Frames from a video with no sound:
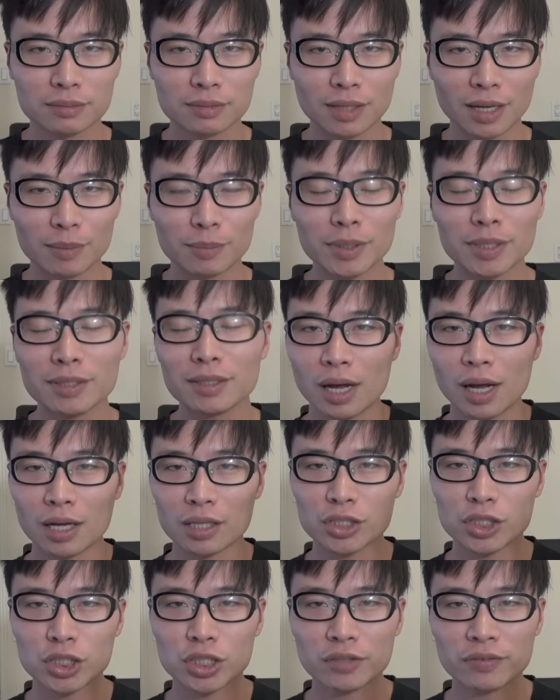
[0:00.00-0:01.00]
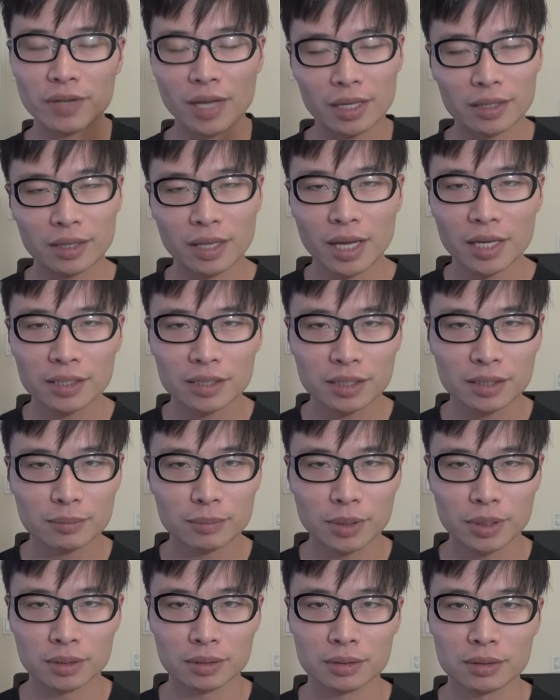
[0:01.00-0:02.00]
I mean, achieve
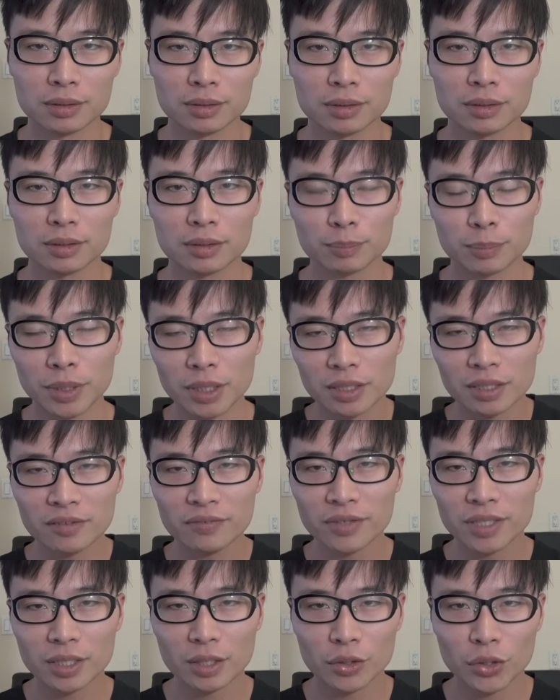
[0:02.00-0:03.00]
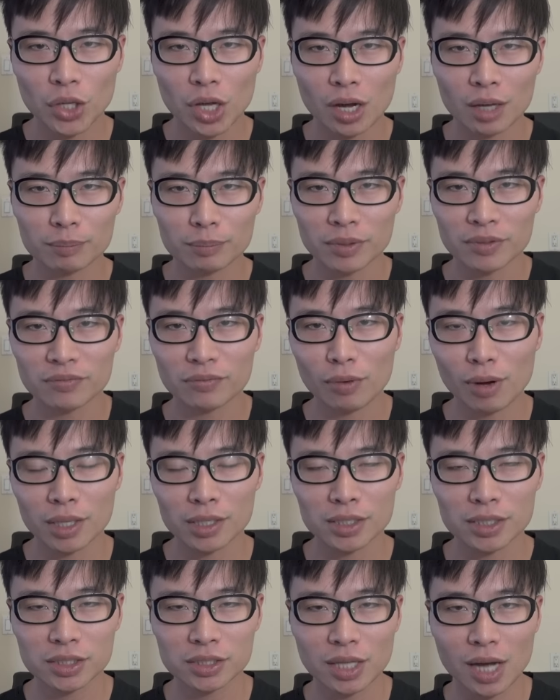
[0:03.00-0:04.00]
enlightenment. Believe it or not, before I
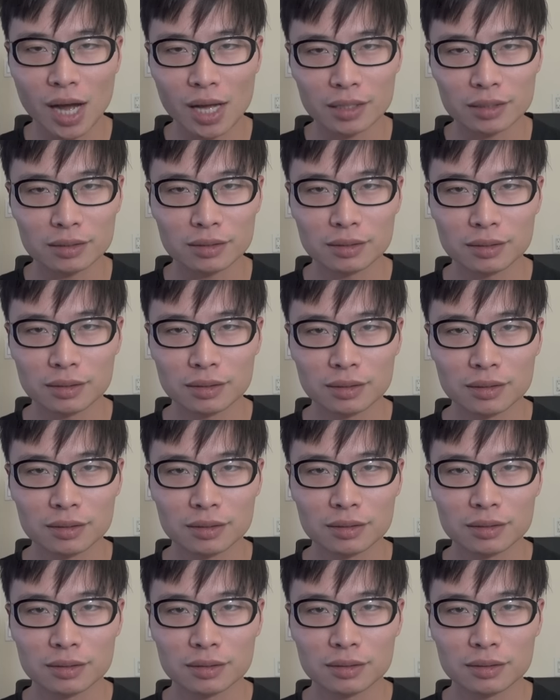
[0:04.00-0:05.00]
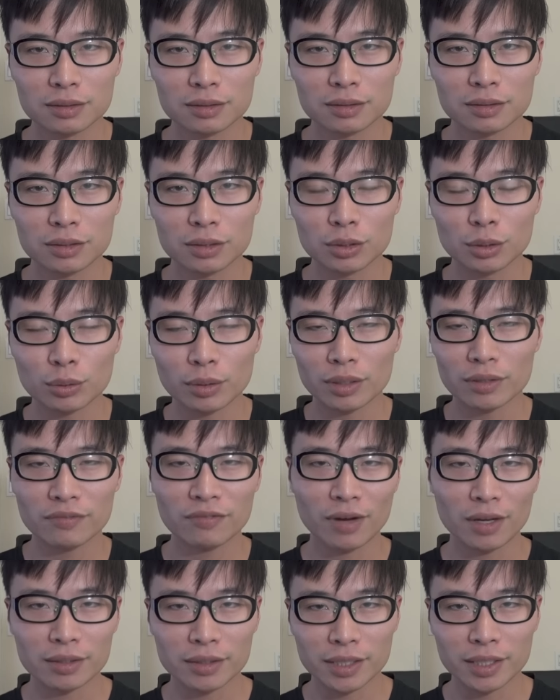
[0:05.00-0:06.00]
start doing
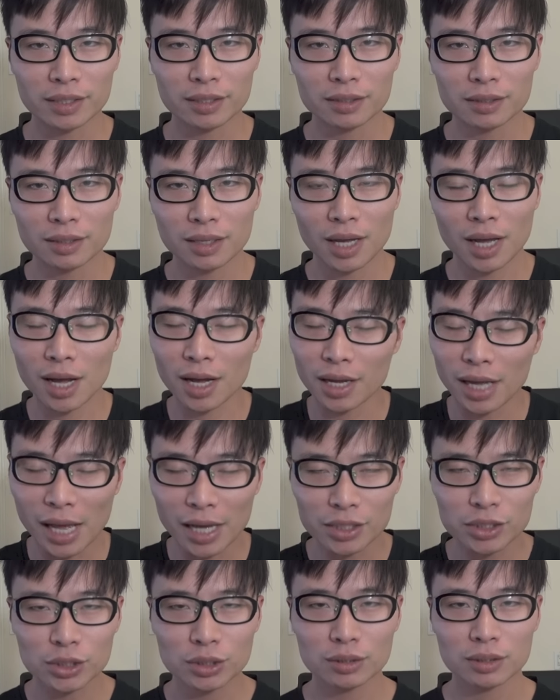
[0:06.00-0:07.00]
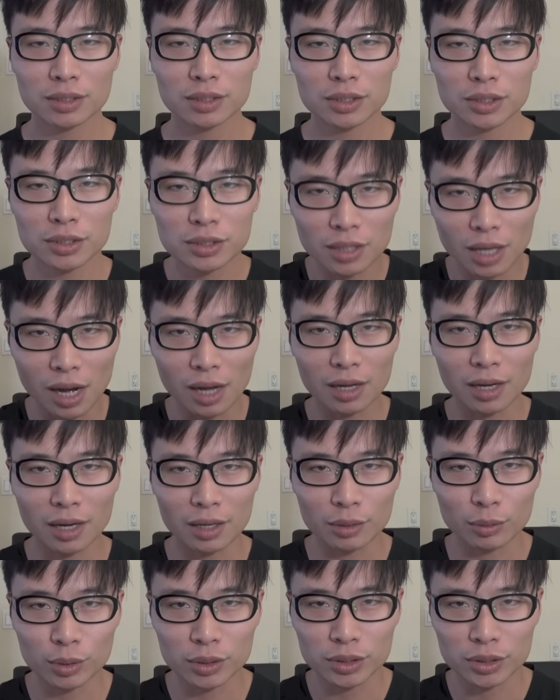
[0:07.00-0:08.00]
funny, I actually thought
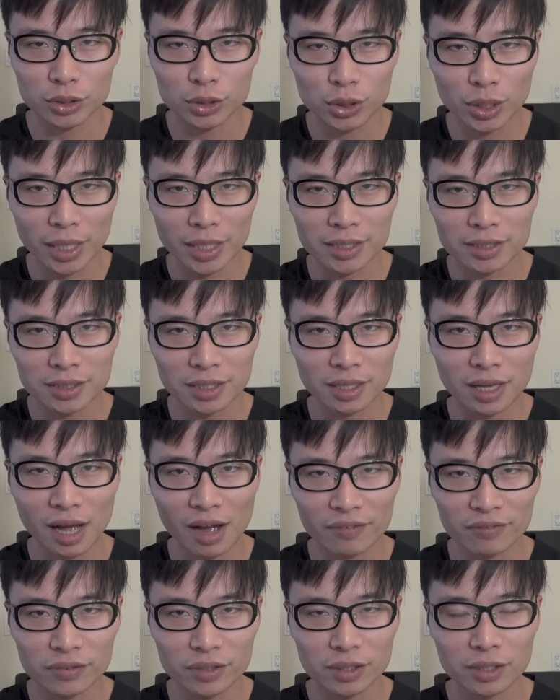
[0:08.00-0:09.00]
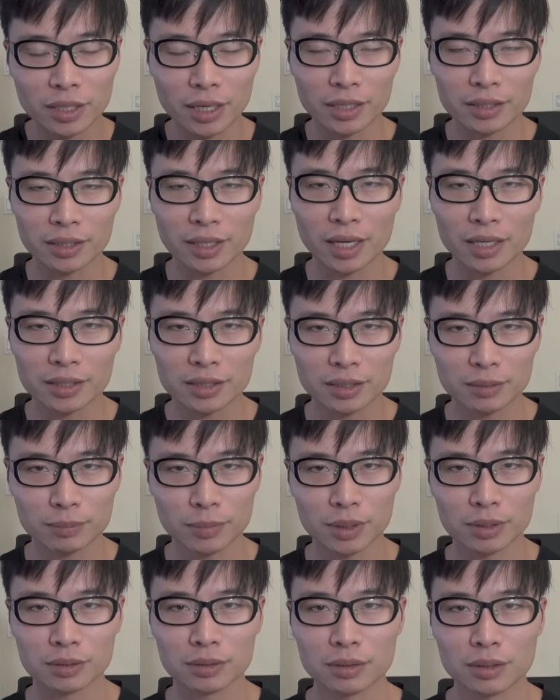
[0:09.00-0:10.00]
I was chasing after
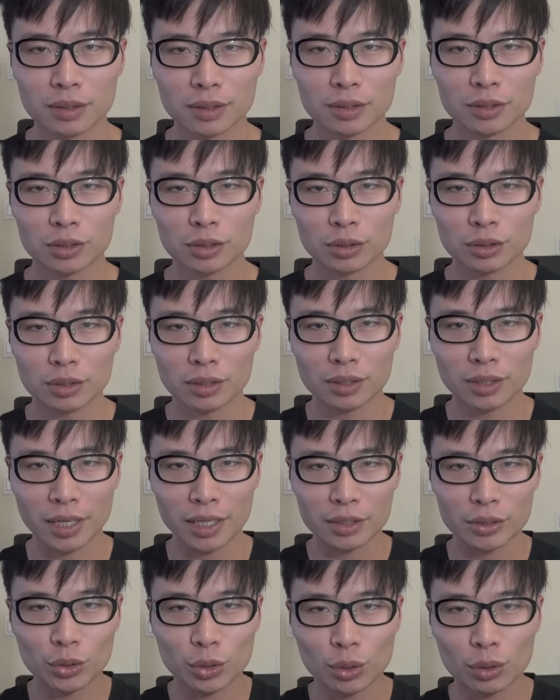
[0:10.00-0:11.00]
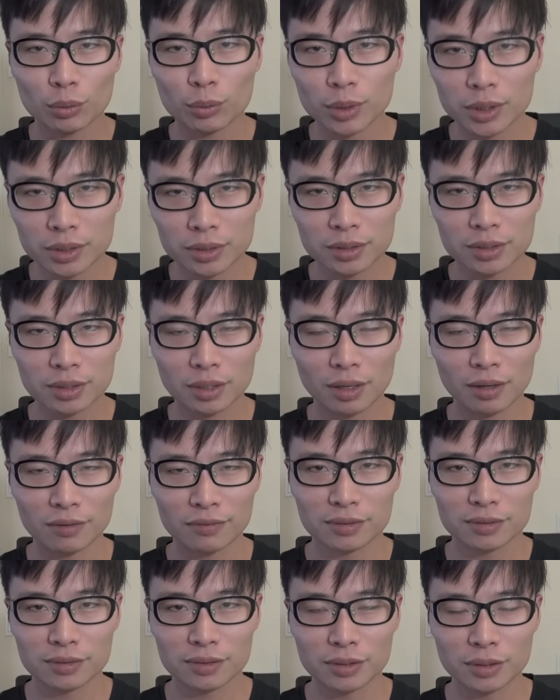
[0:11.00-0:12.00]
enlightenment. To the ignorance
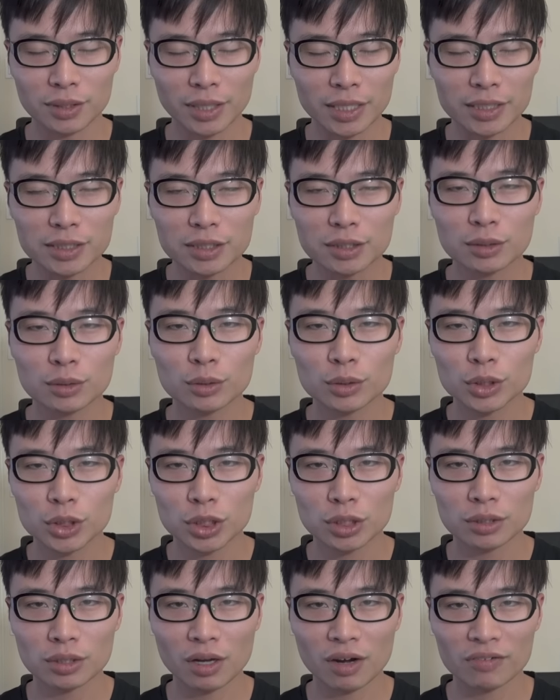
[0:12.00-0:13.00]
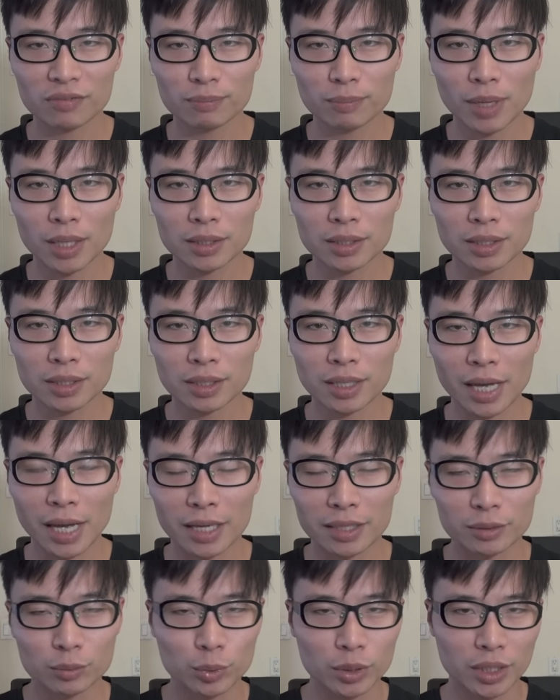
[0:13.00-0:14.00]
of, to the exclusion of money
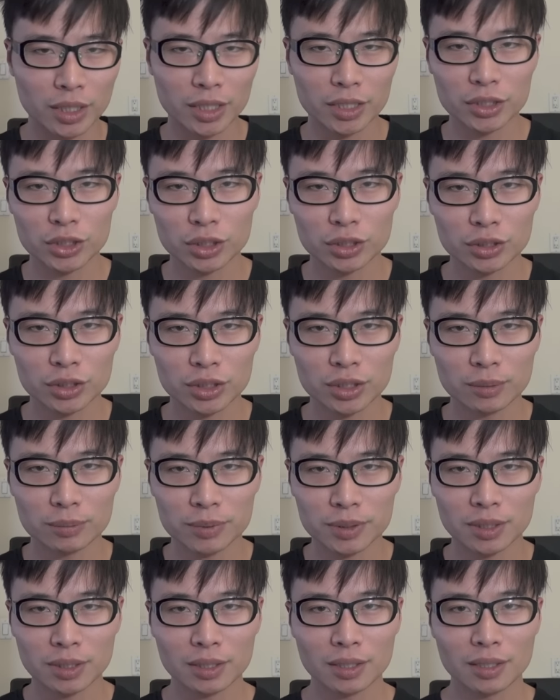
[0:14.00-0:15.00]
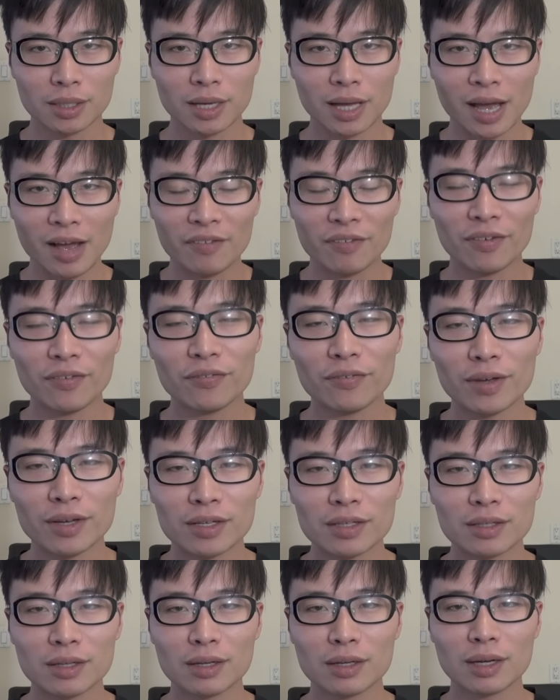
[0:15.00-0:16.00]
and relationships,
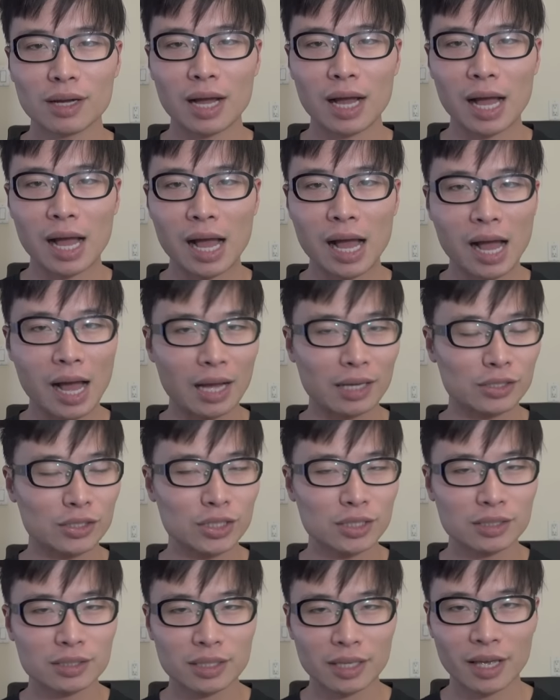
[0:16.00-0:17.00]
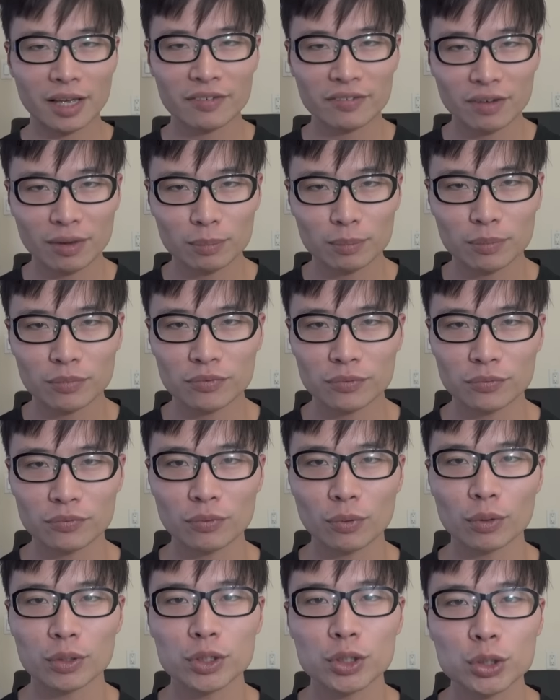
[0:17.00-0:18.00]
everything, I just gave up
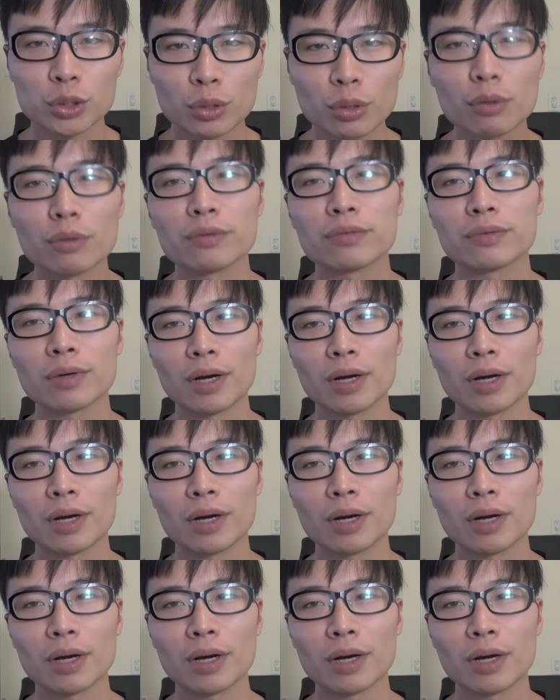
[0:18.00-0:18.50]
for truth.